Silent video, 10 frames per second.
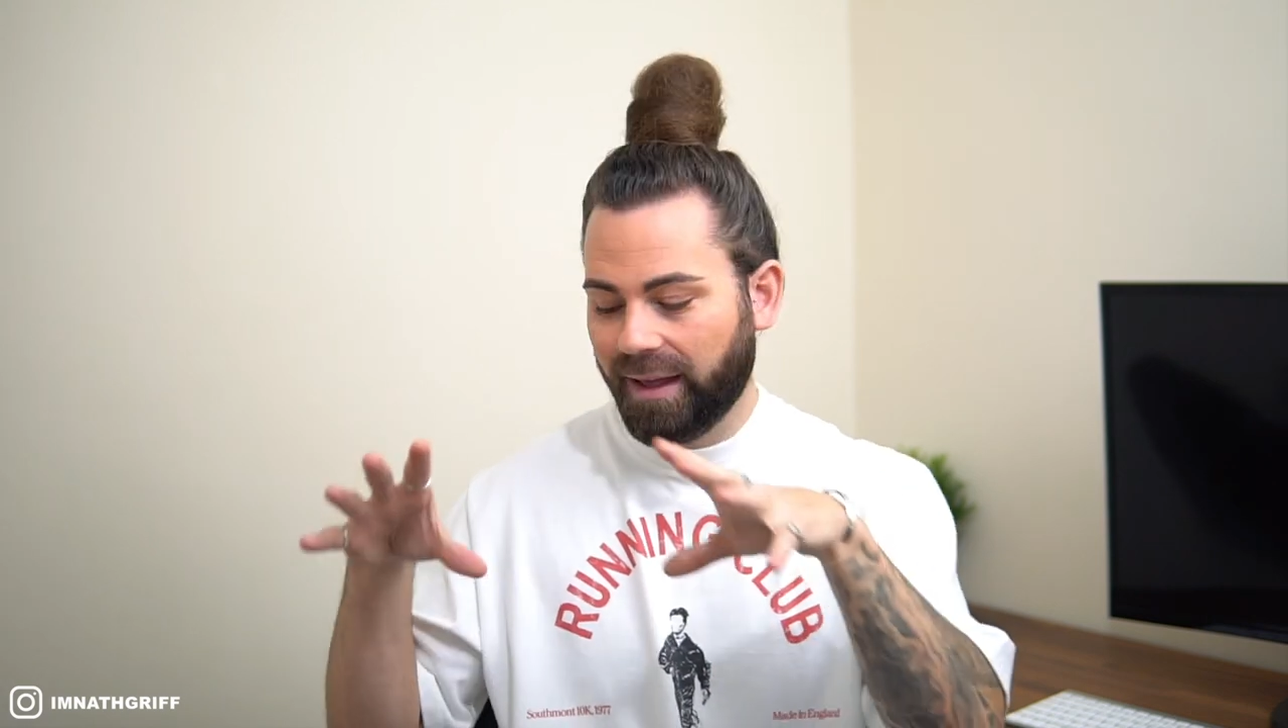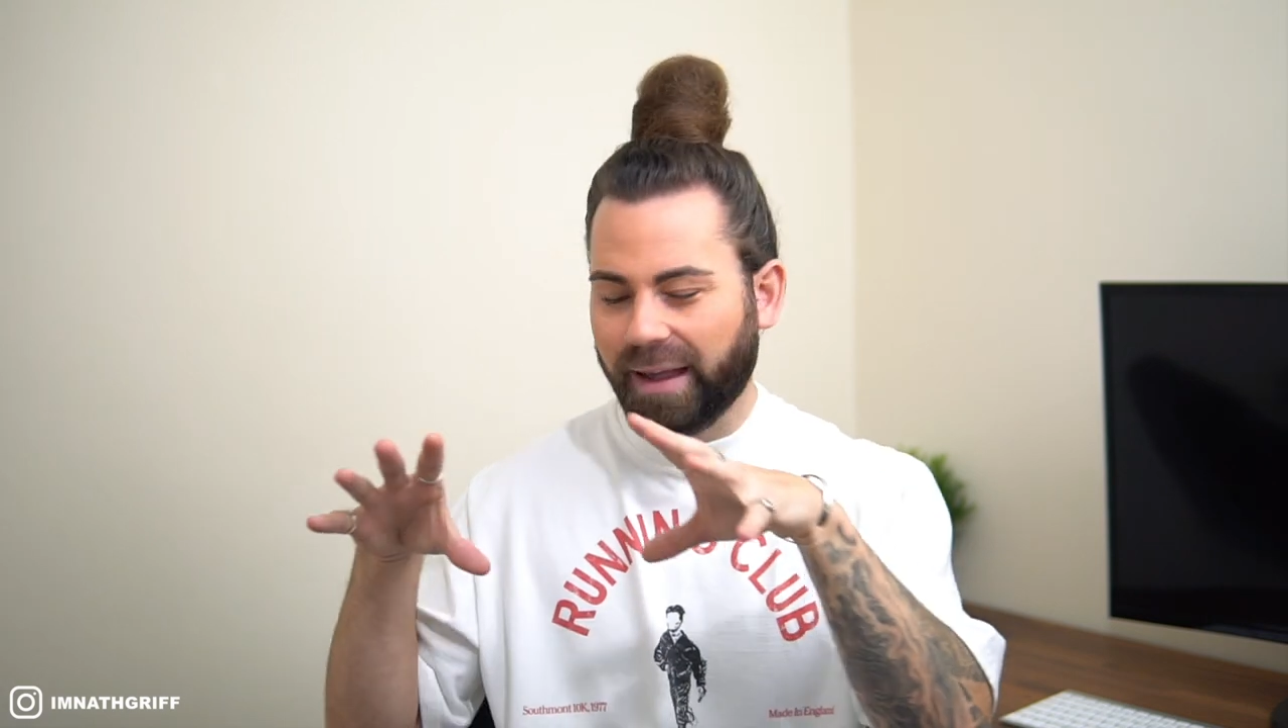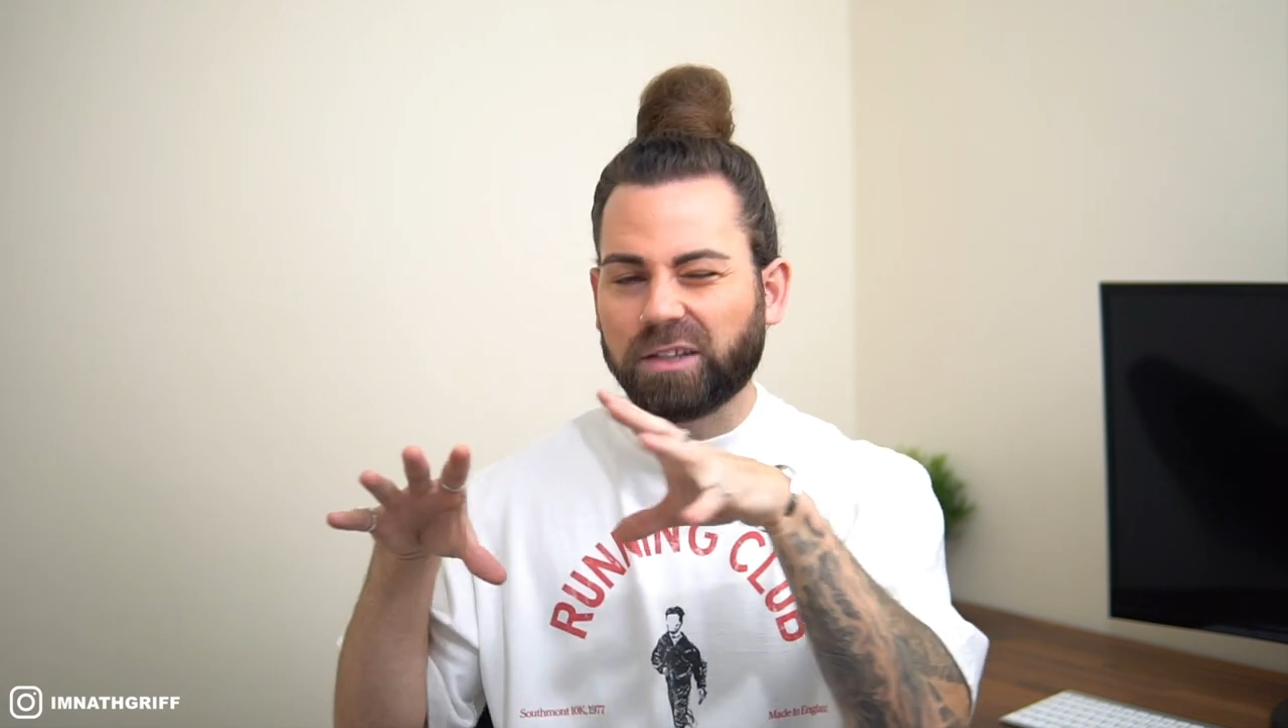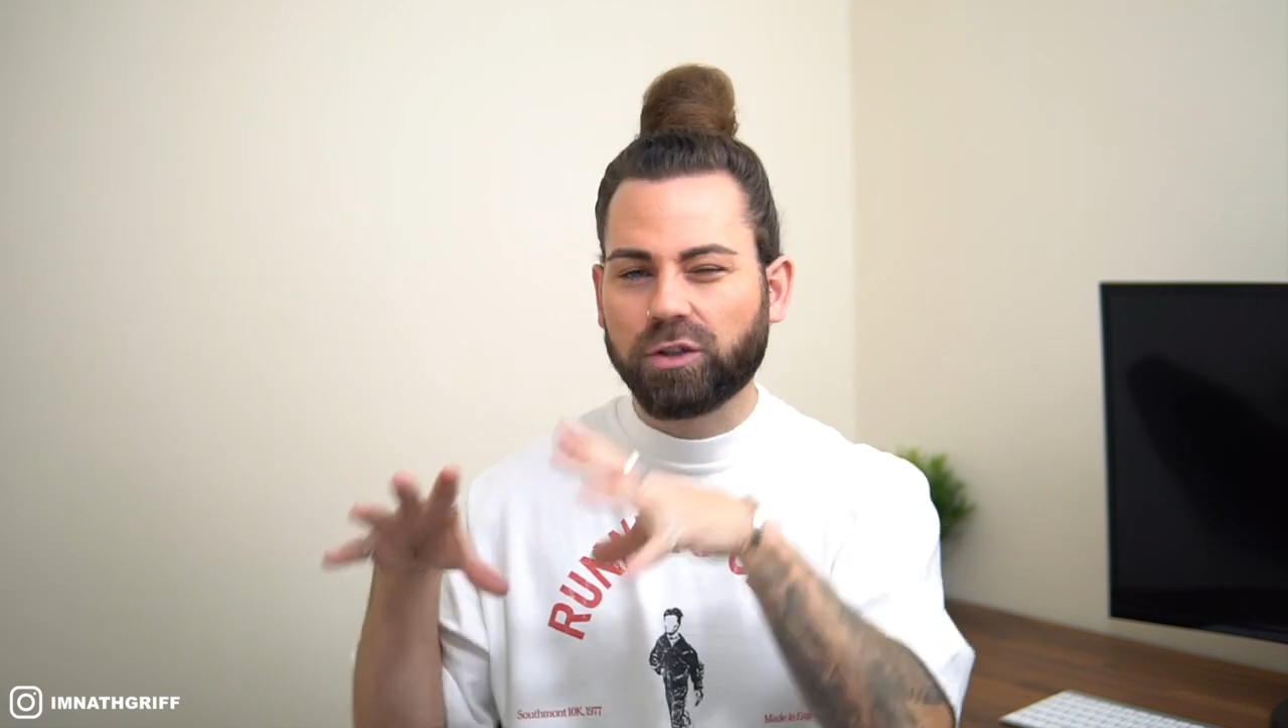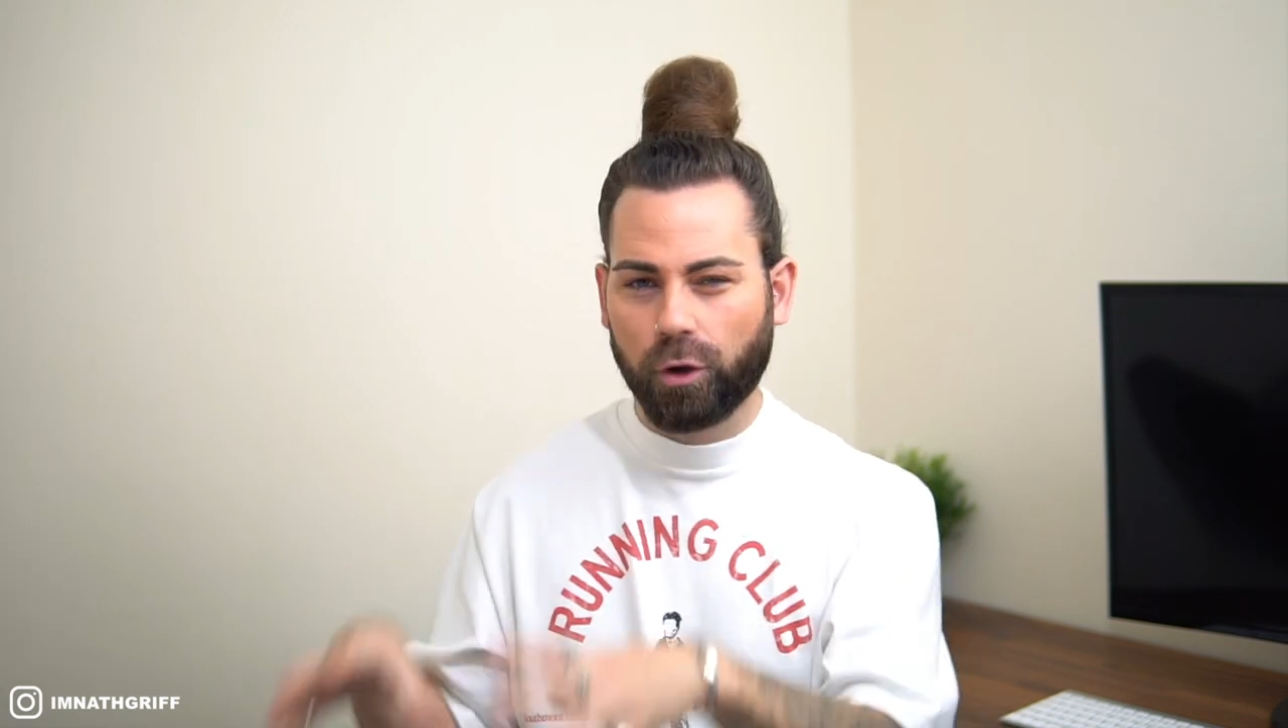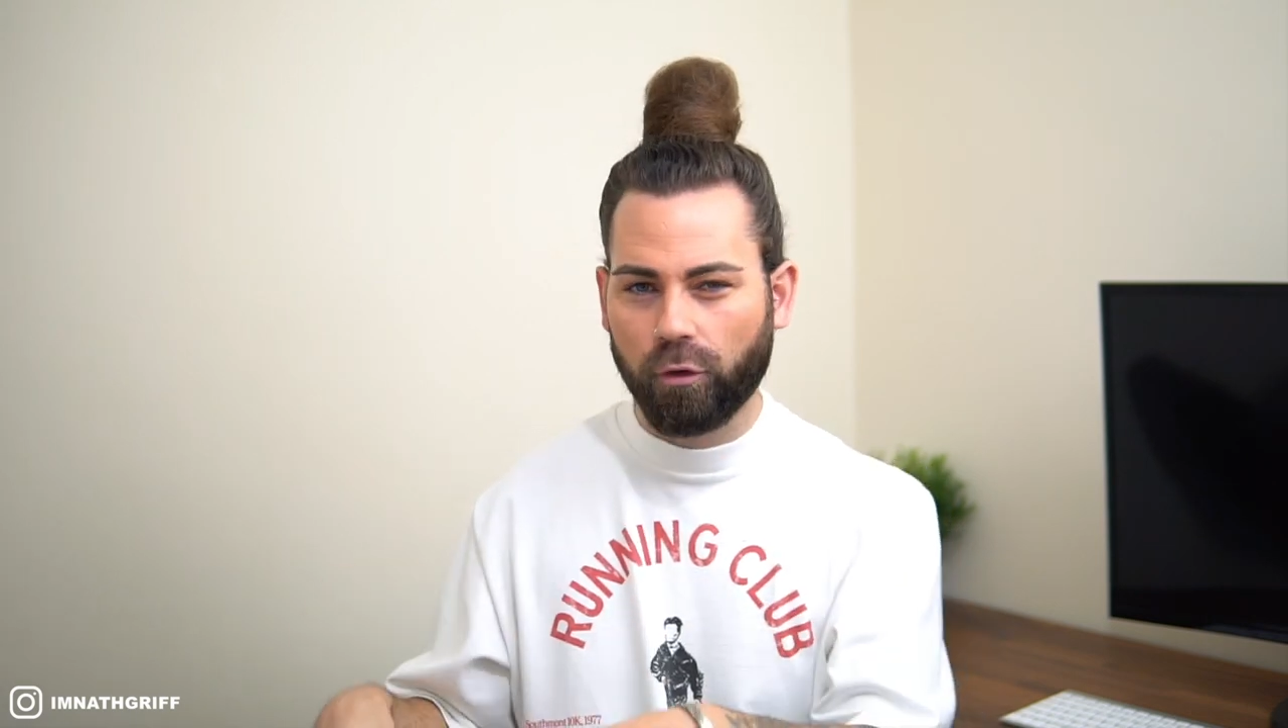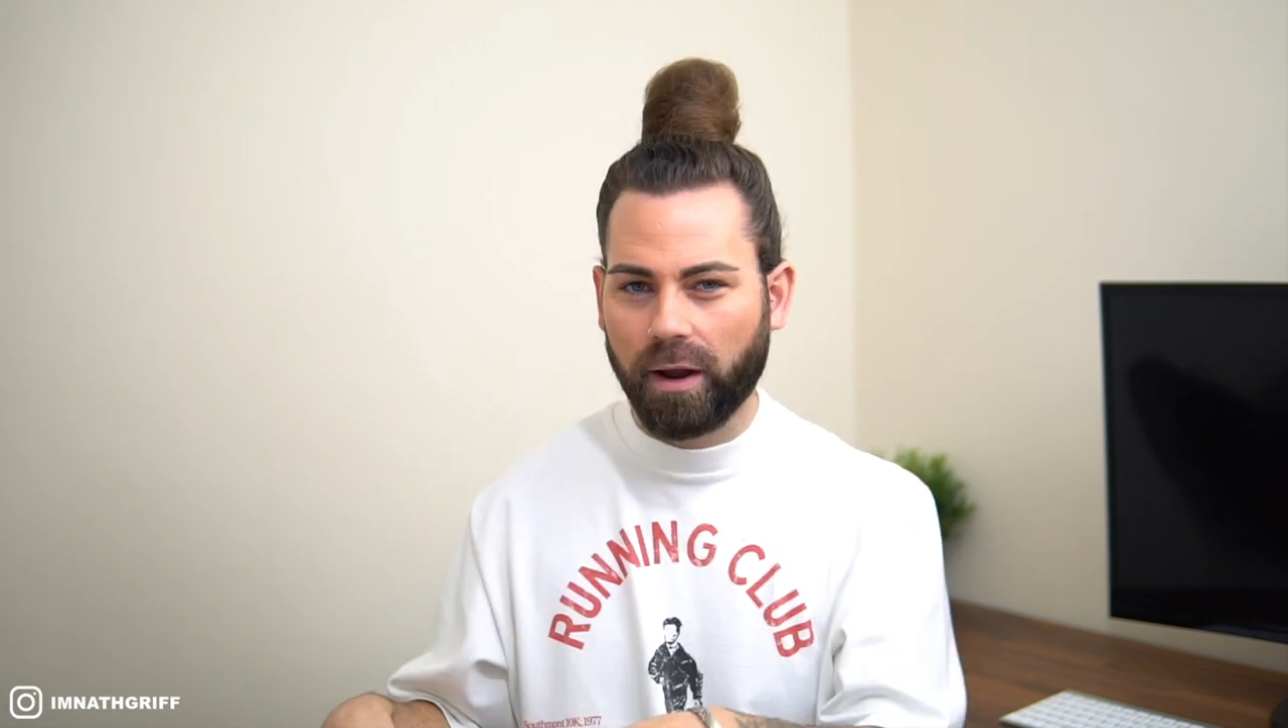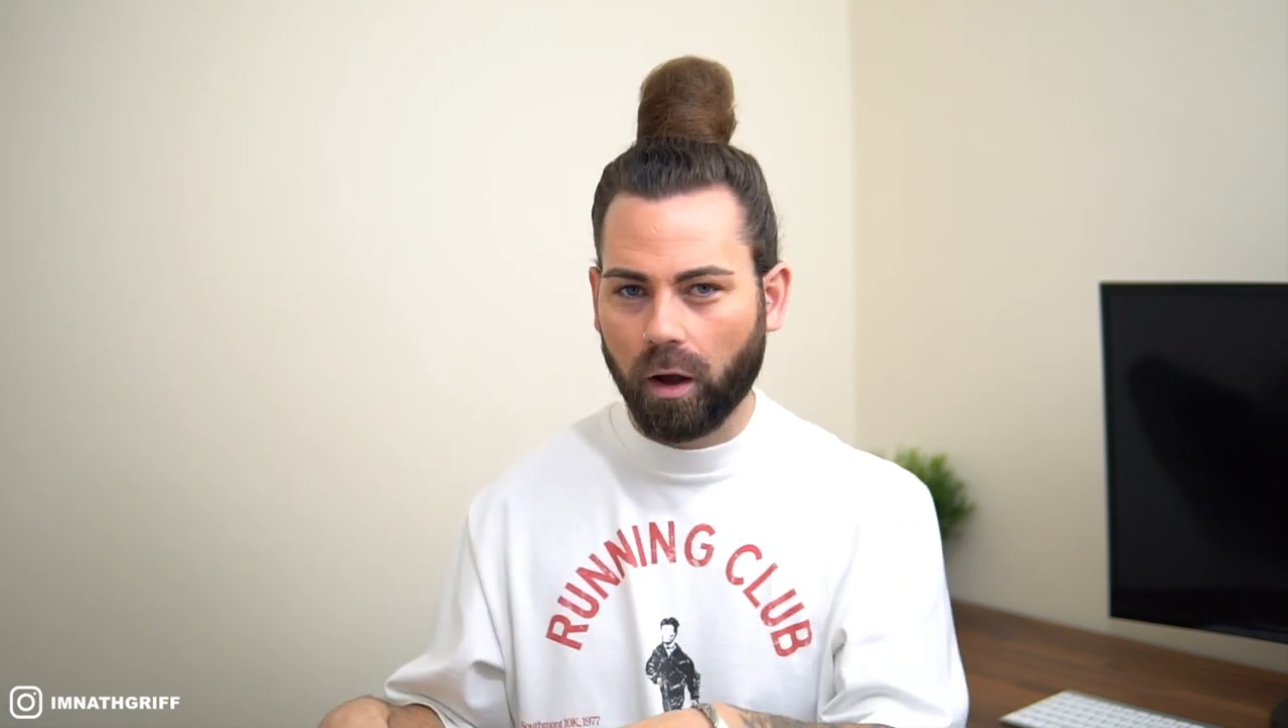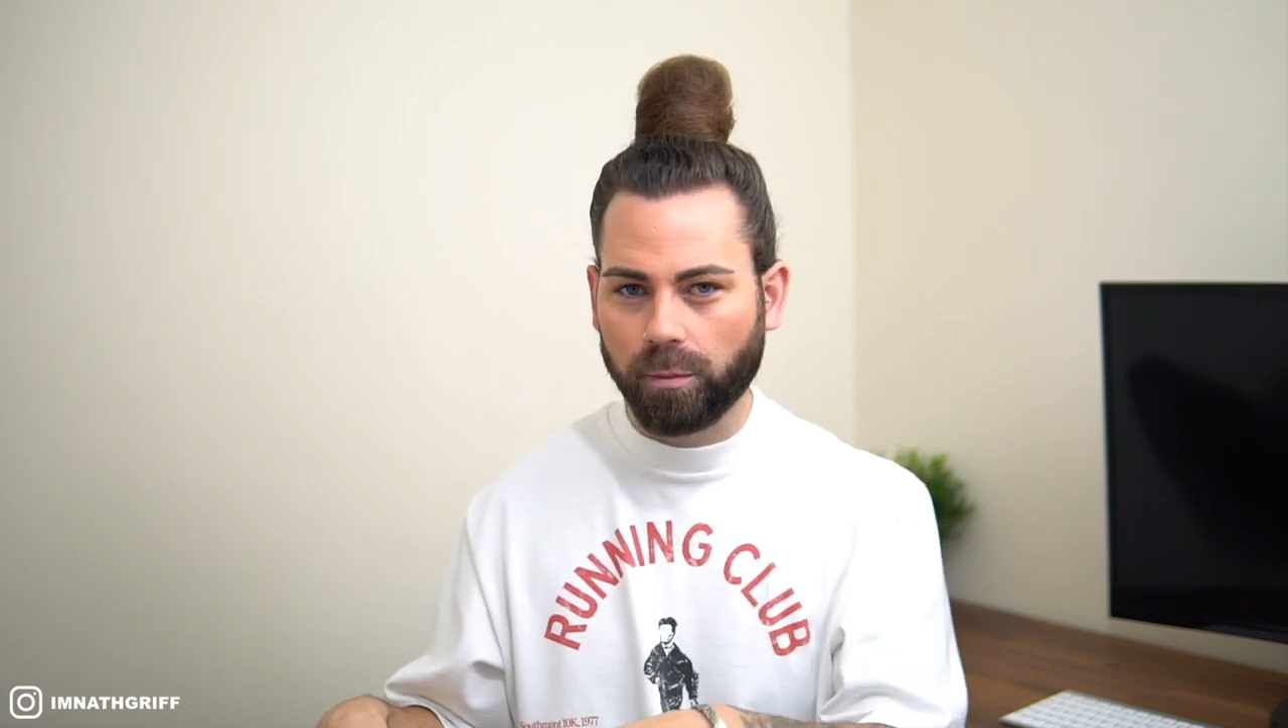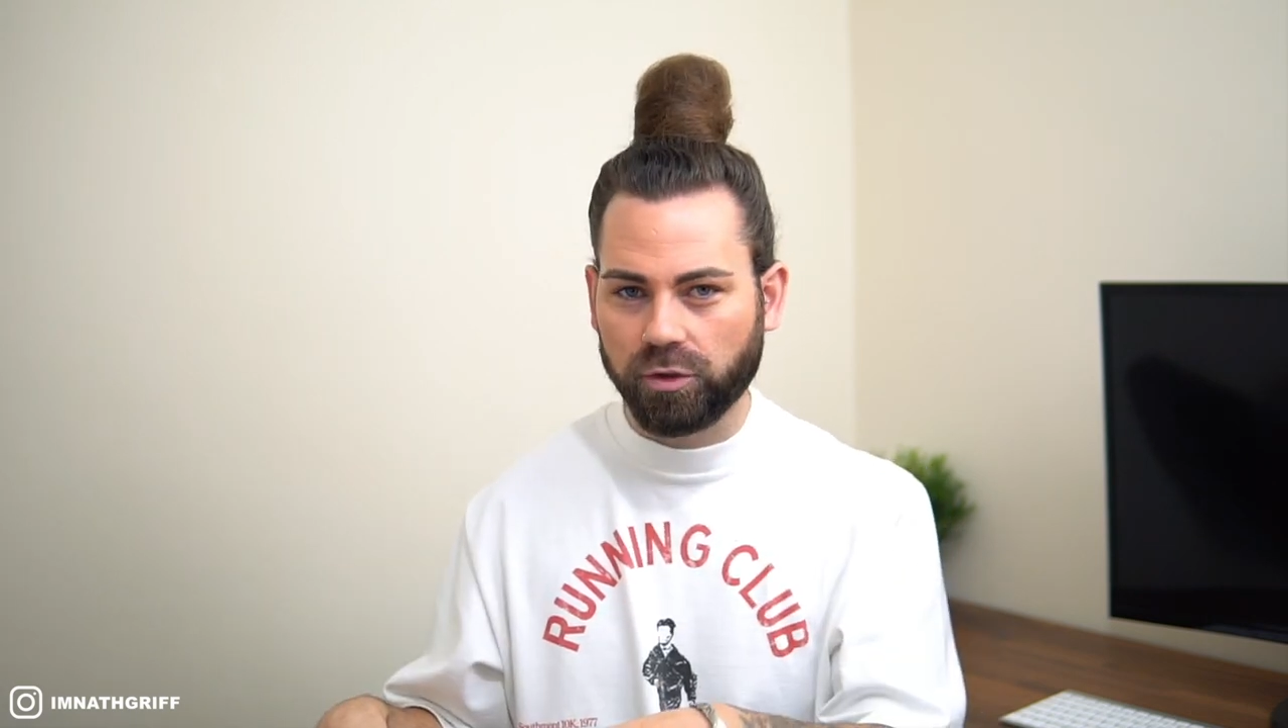it's a
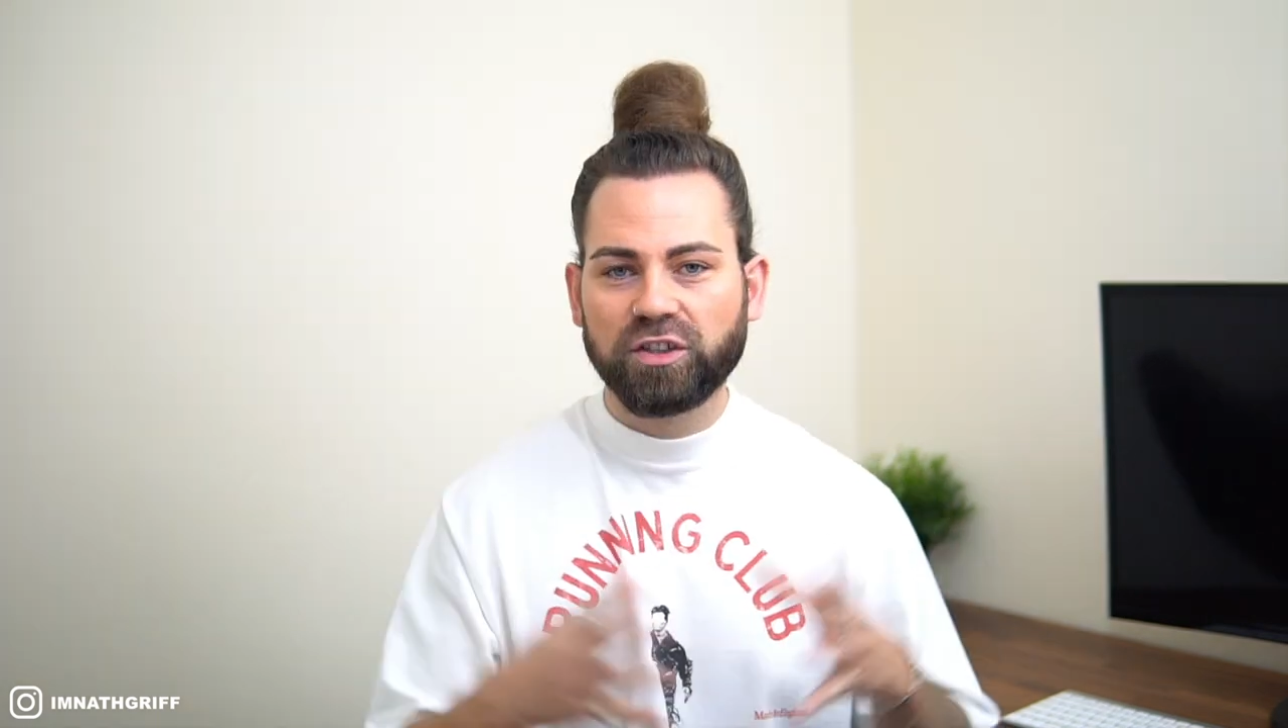great option.